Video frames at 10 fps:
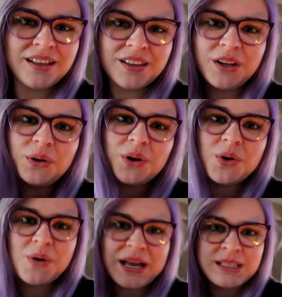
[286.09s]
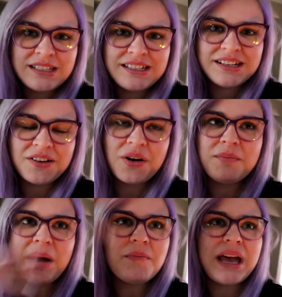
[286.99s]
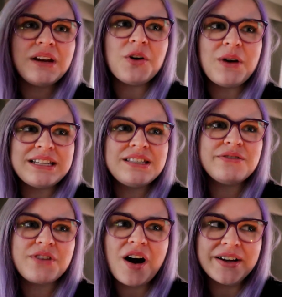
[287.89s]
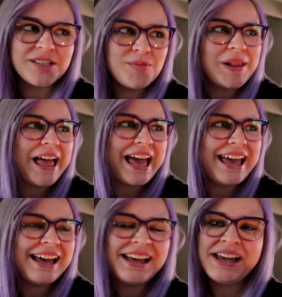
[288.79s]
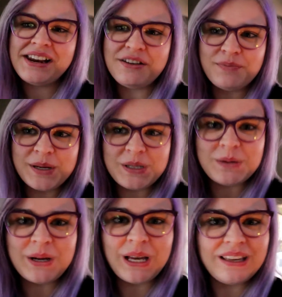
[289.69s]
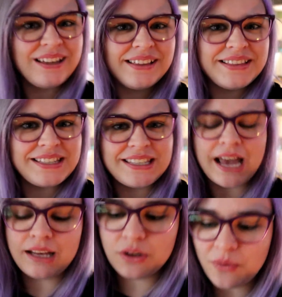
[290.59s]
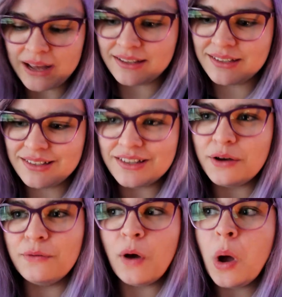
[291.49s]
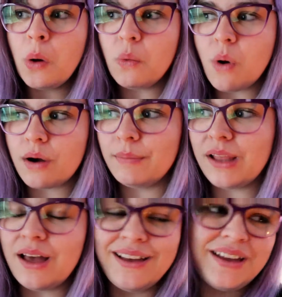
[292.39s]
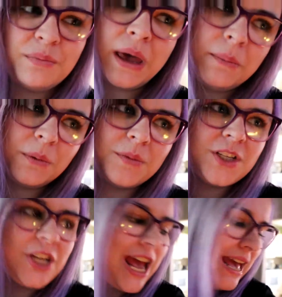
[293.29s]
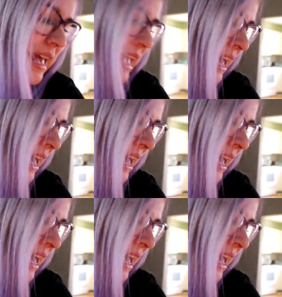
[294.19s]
little quest, on my main quest of cosplay, and I've been doing the side quests of Warbler and paper mache